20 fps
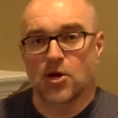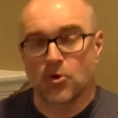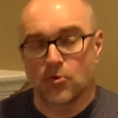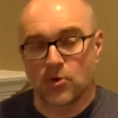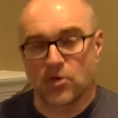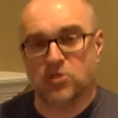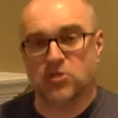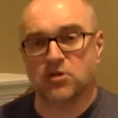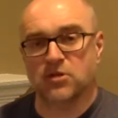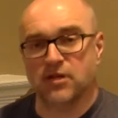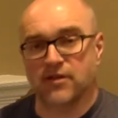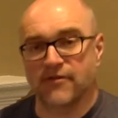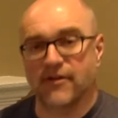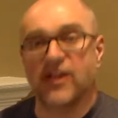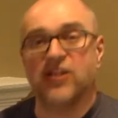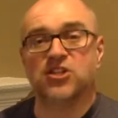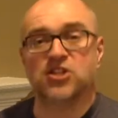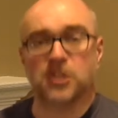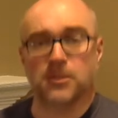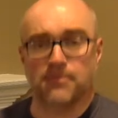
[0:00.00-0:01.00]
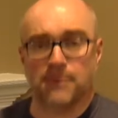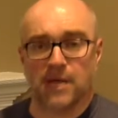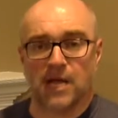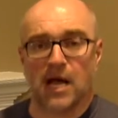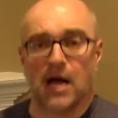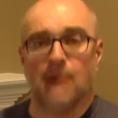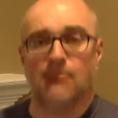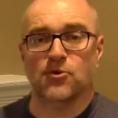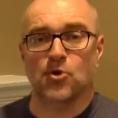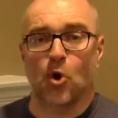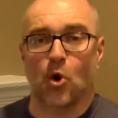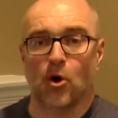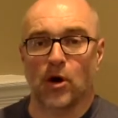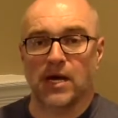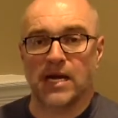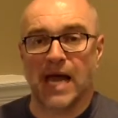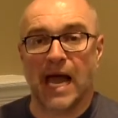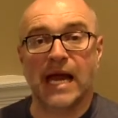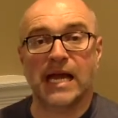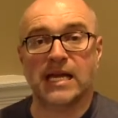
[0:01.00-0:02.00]
which will eventually become your
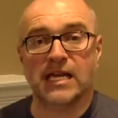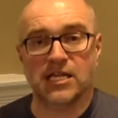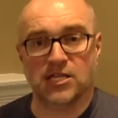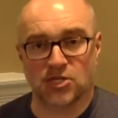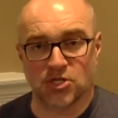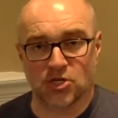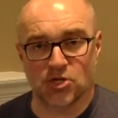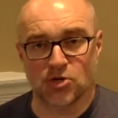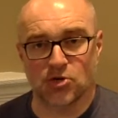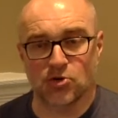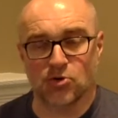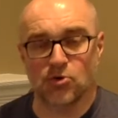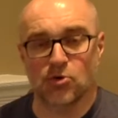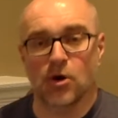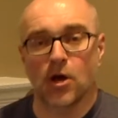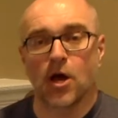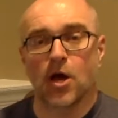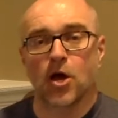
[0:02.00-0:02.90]
92